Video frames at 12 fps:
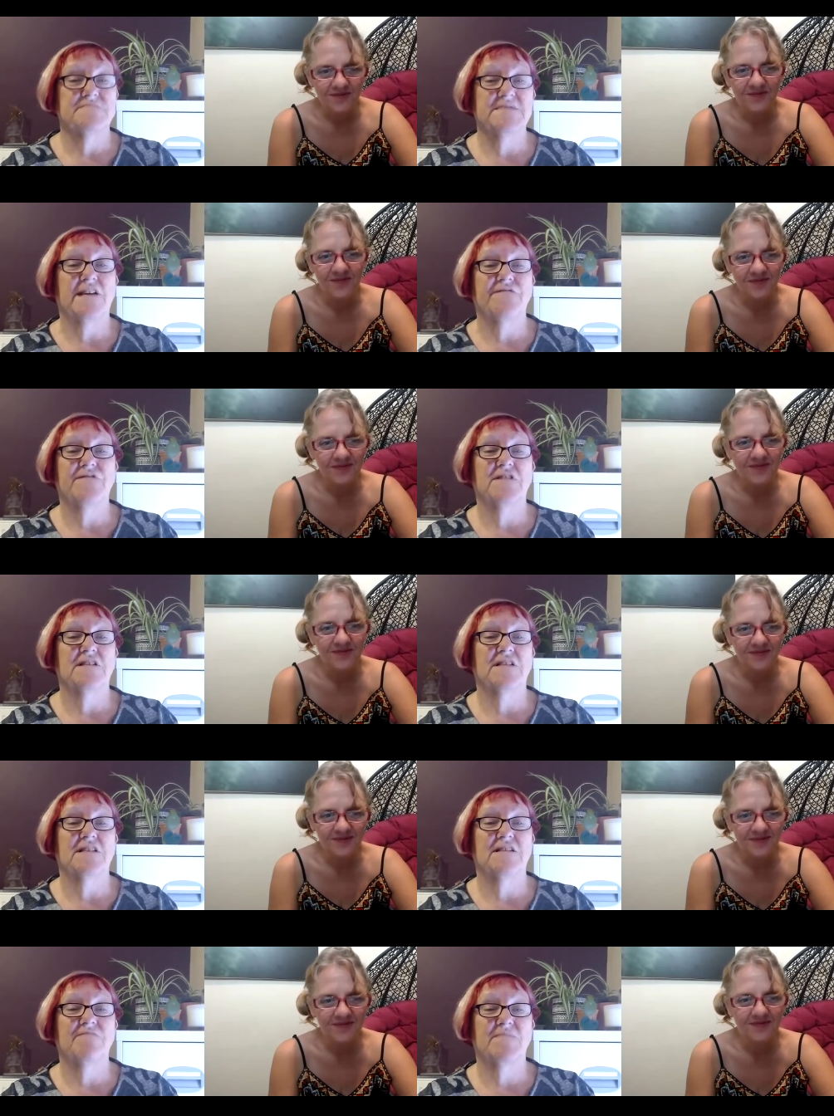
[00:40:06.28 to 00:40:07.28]

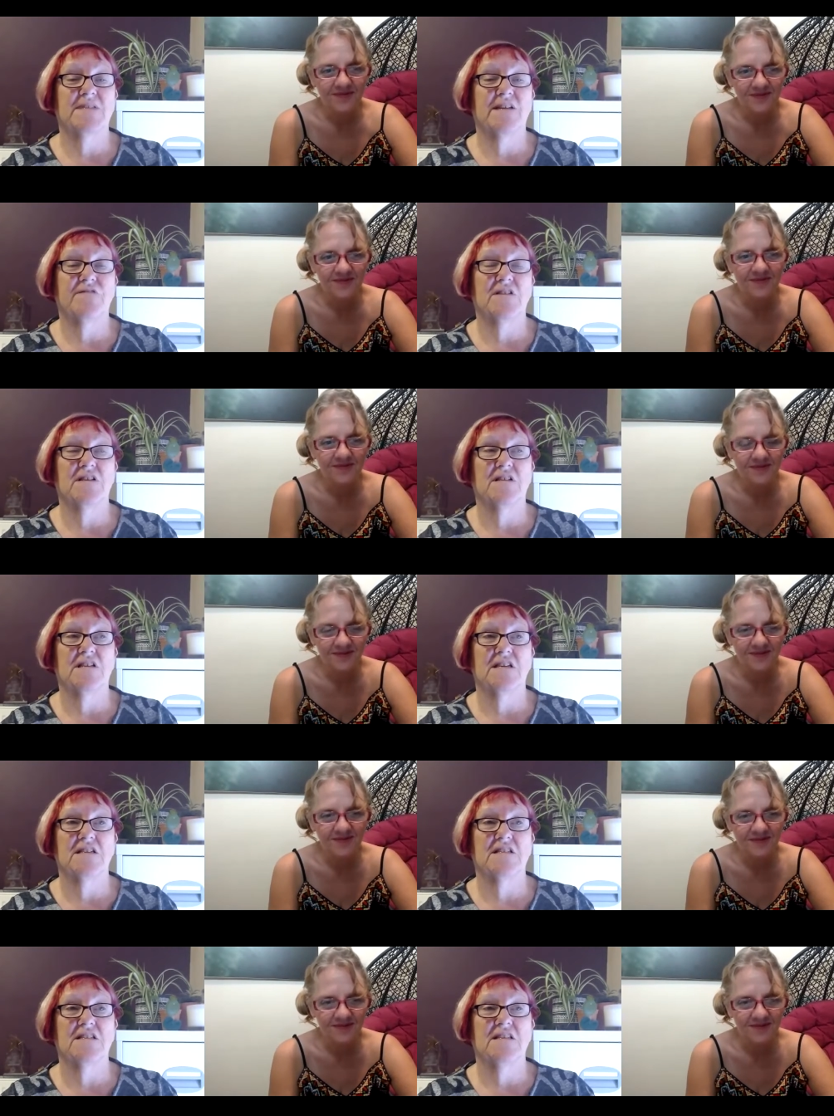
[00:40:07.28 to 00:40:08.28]
Speaker 1: Definitely, definitely,
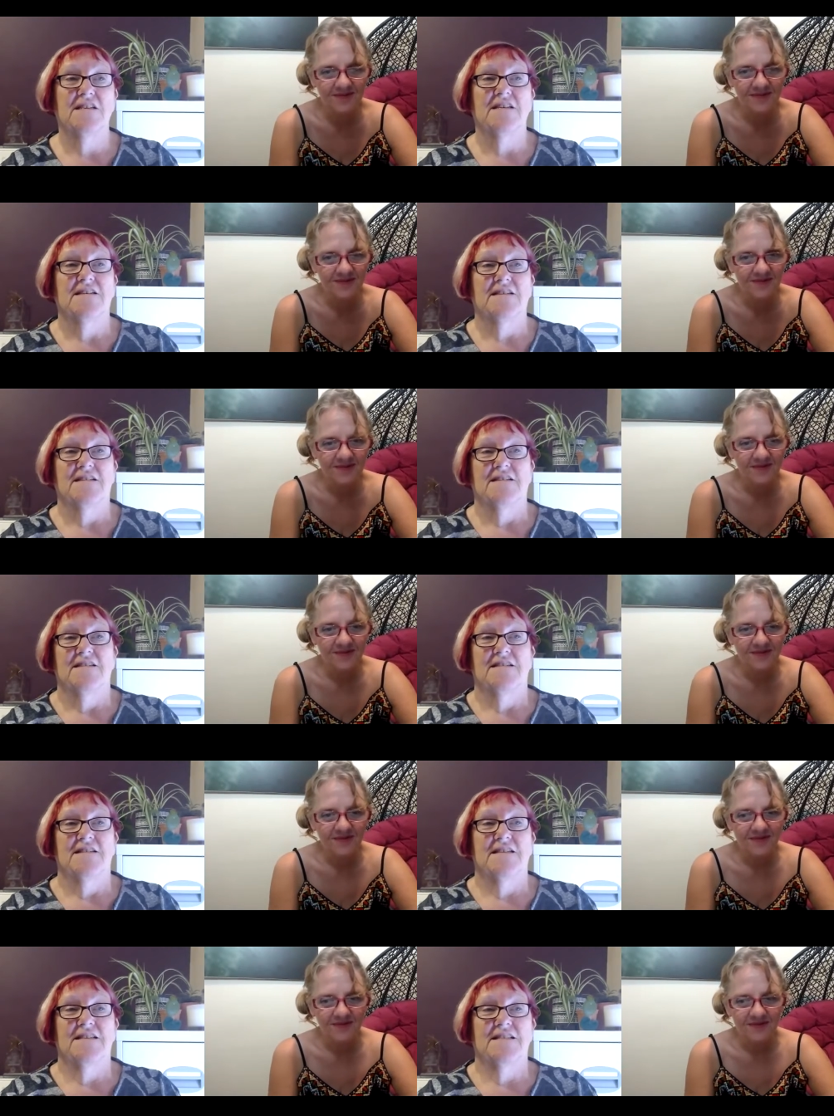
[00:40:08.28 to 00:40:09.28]
and
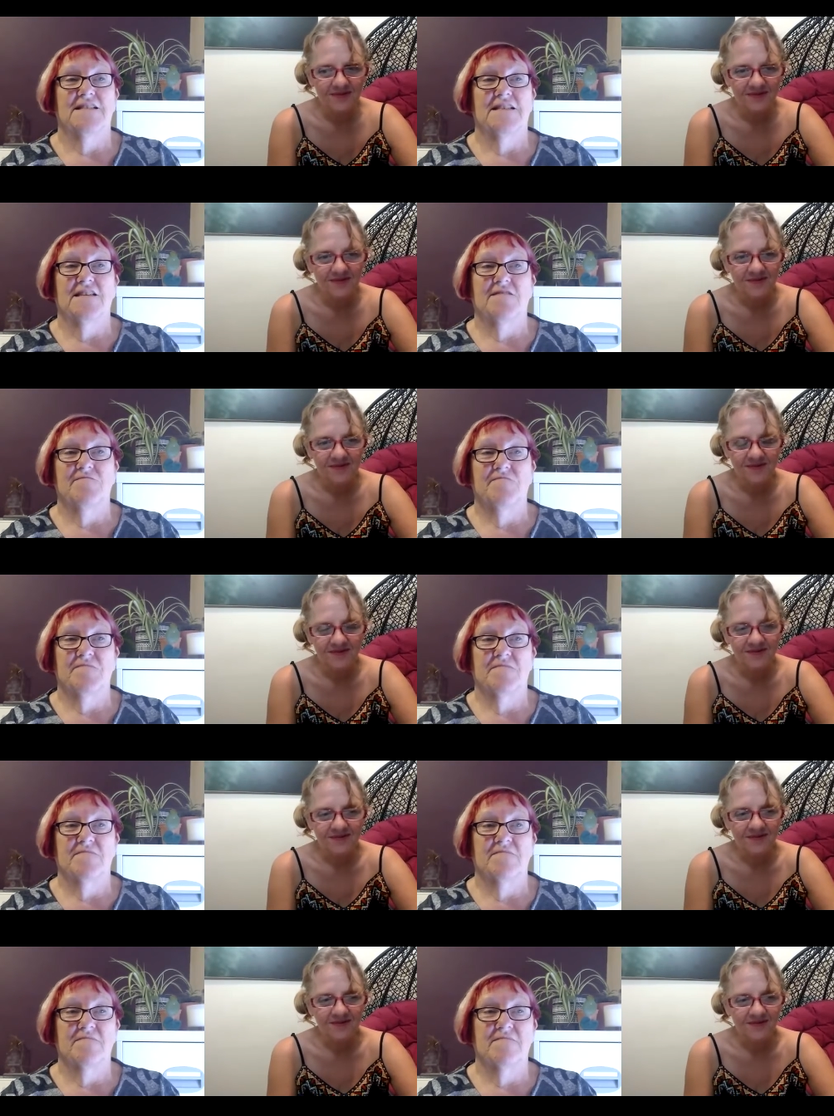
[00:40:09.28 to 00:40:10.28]
it's. Um,
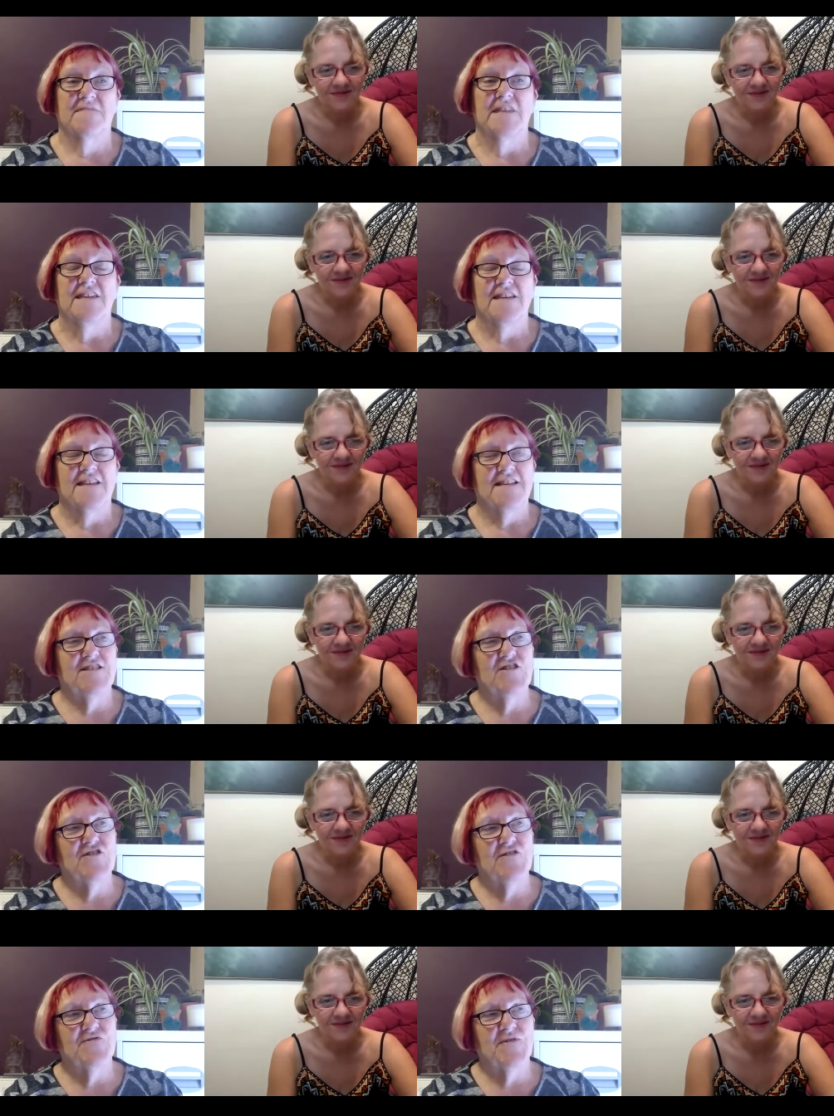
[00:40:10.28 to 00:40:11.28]
do you
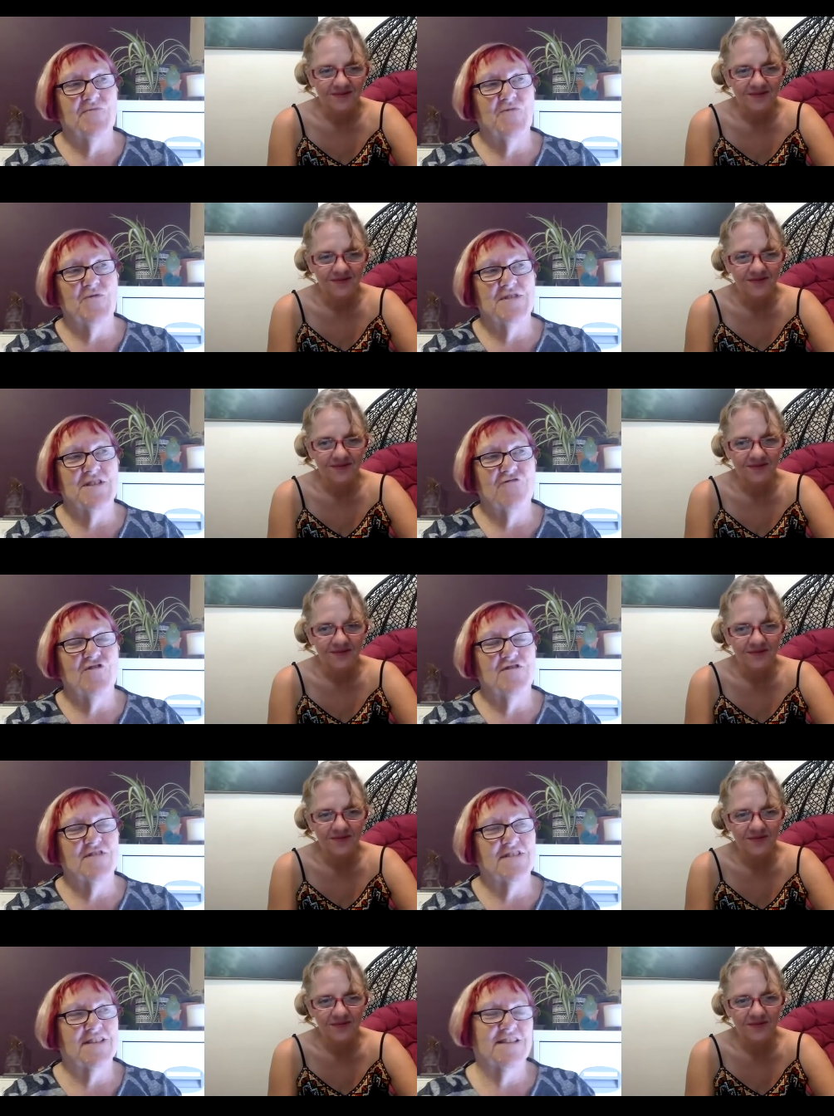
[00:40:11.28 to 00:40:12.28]
know what, what was cross? Do
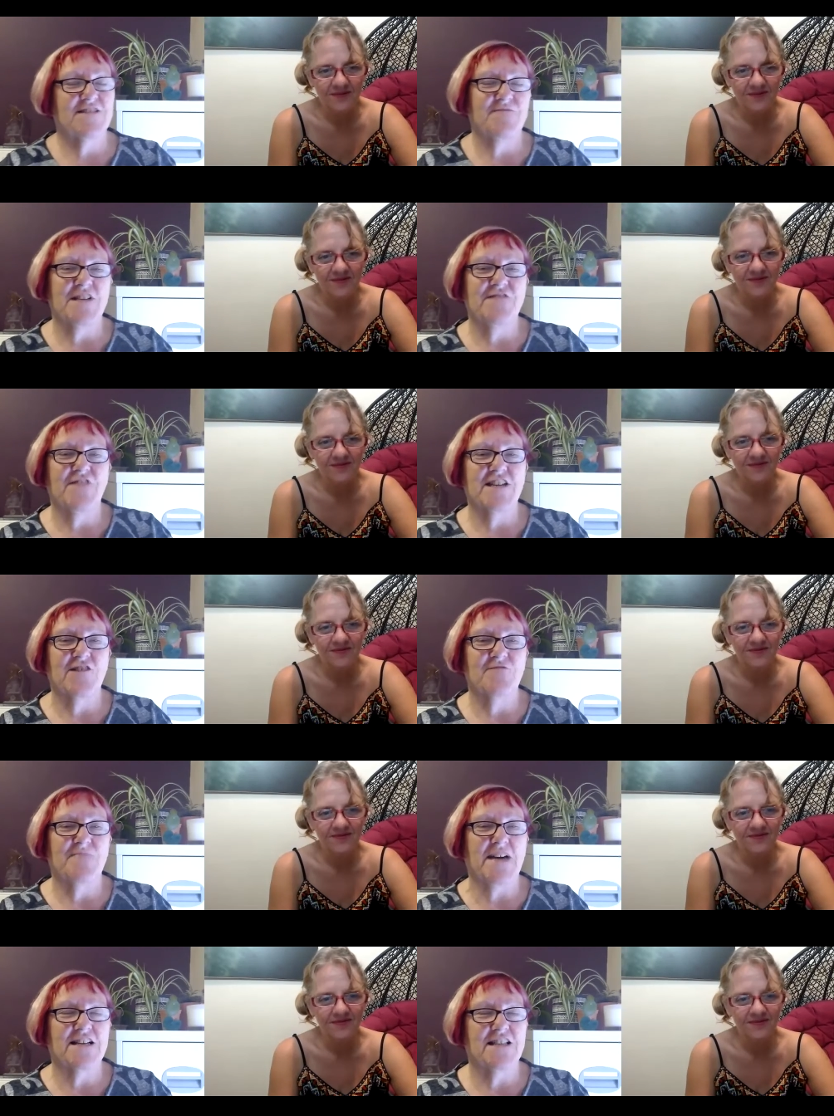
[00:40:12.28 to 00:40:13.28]
you mind if I go
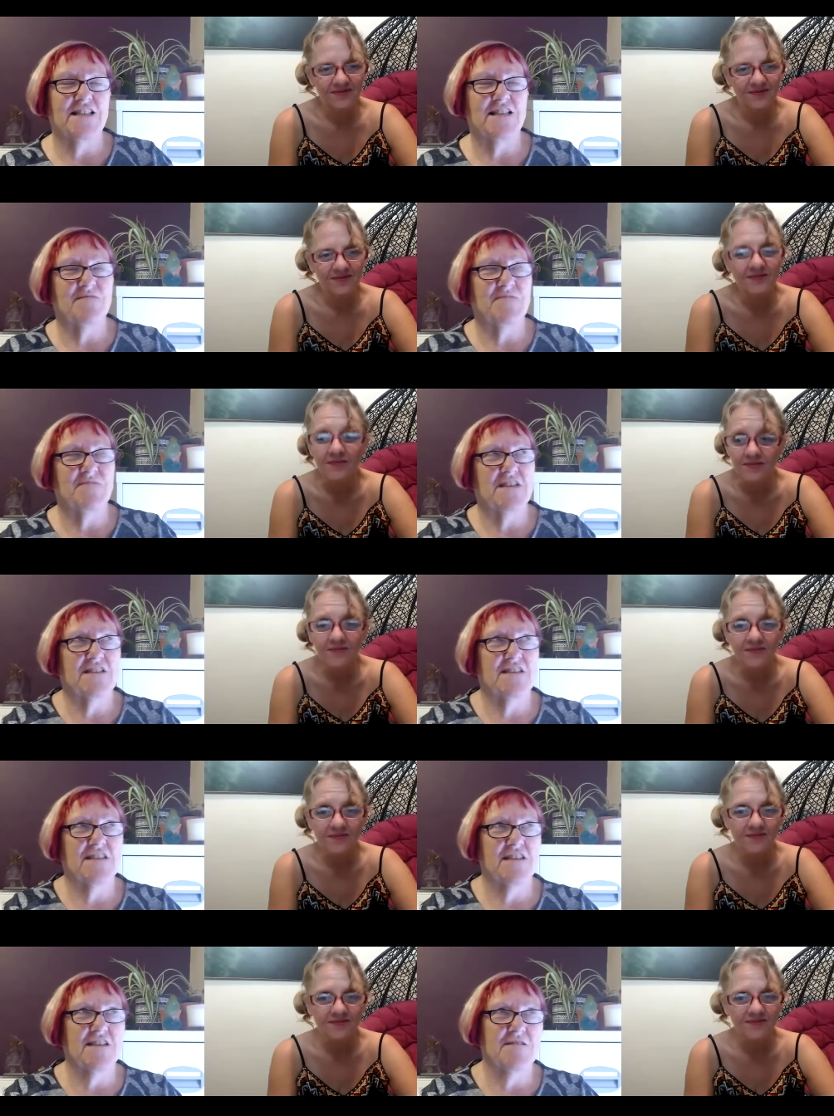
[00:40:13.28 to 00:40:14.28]
back a little bit?
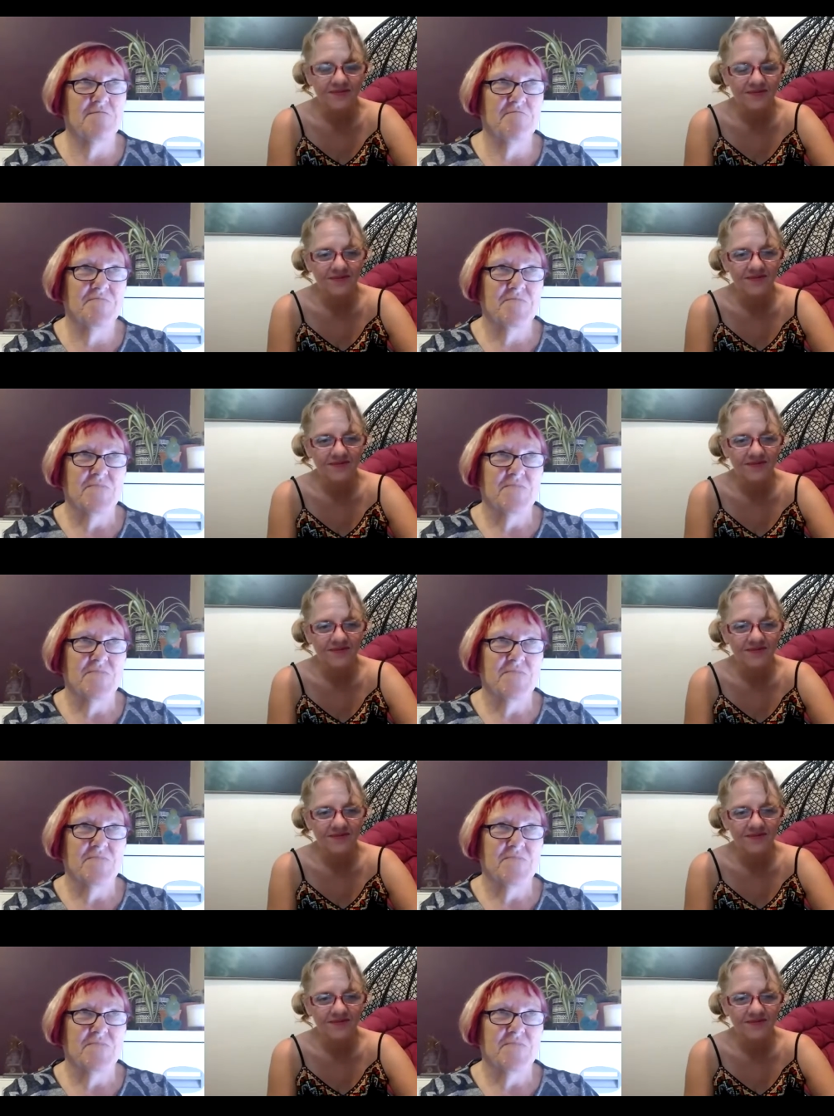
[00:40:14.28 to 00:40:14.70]
Mm. Um,